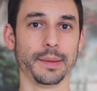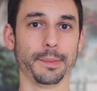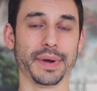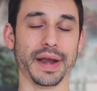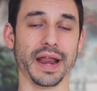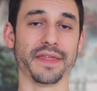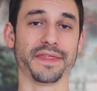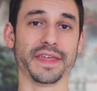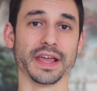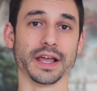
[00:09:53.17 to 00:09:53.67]

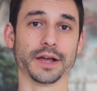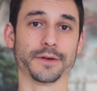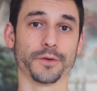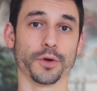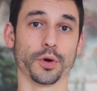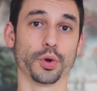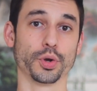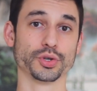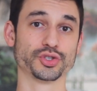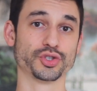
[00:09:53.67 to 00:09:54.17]
but I think
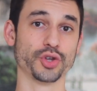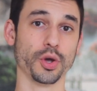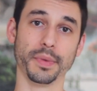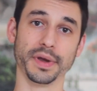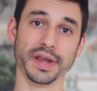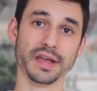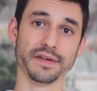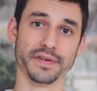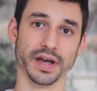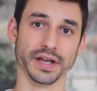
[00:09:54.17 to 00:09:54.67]
for so
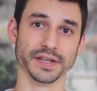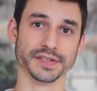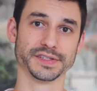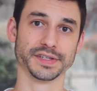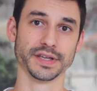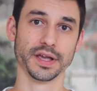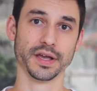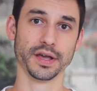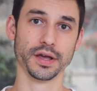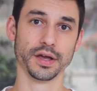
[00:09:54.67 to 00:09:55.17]
many of
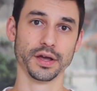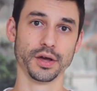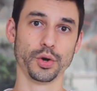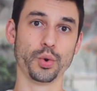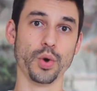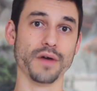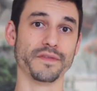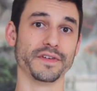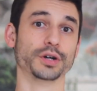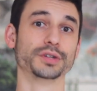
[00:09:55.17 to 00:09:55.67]
us
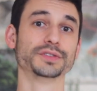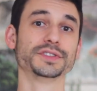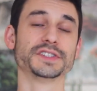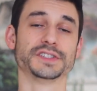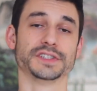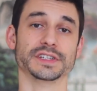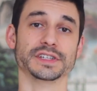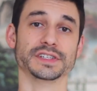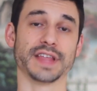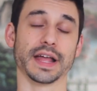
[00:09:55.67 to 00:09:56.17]
who have
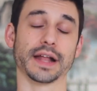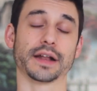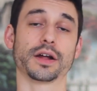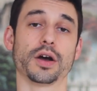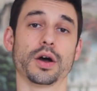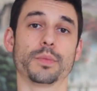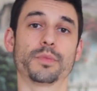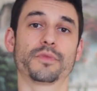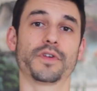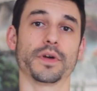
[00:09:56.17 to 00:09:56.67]
illnesses that
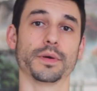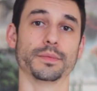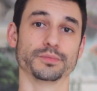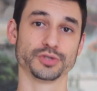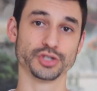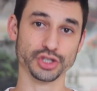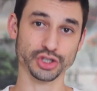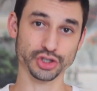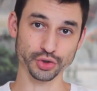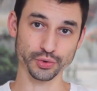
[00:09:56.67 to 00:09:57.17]
come from
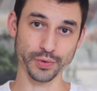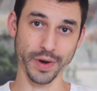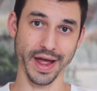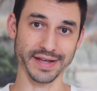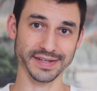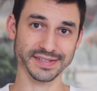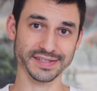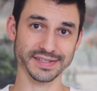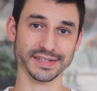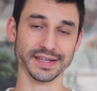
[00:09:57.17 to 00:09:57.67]

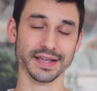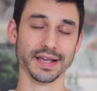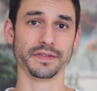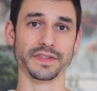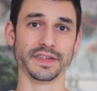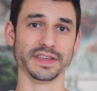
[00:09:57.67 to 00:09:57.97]
stress,